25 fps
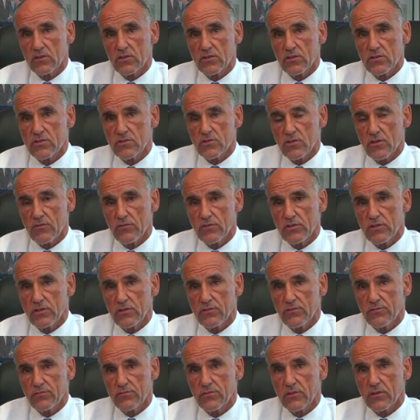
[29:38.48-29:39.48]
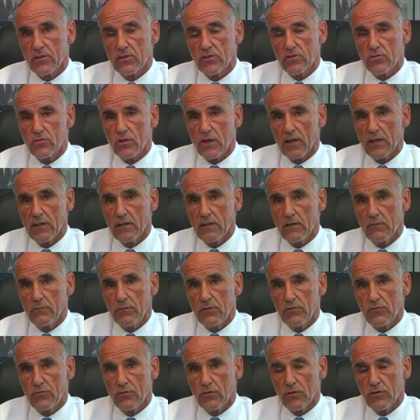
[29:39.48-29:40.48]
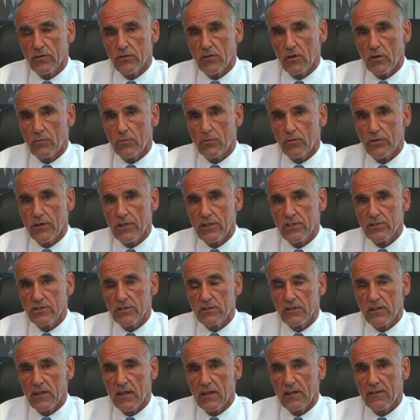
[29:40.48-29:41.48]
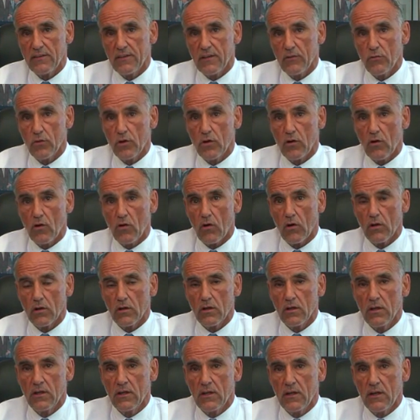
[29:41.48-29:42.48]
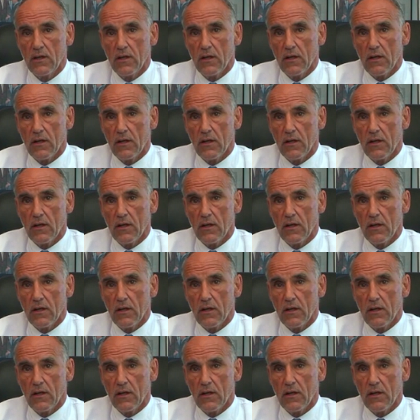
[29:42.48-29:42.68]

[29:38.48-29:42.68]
conservative trial before the operation, and they were all,